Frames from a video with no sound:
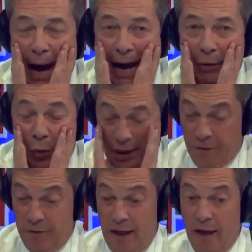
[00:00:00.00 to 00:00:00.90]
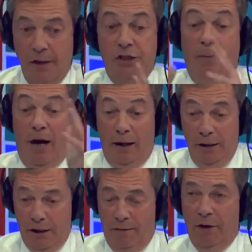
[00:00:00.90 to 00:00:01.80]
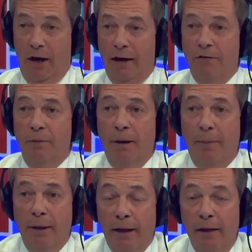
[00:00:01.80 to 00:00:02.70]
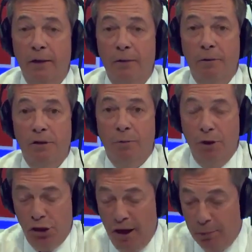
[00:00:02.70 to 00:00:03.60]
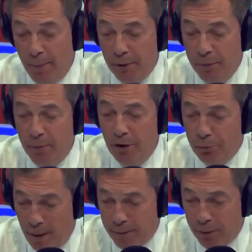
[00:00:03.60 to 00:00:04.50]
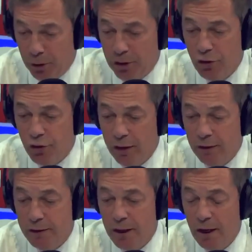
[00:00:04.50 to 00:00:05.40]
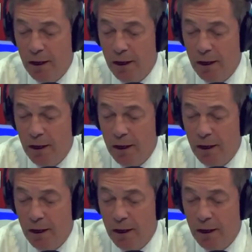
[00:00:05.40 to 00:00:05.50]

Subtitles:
And one of the demands, if you like, from the public was that we should have proper border controls.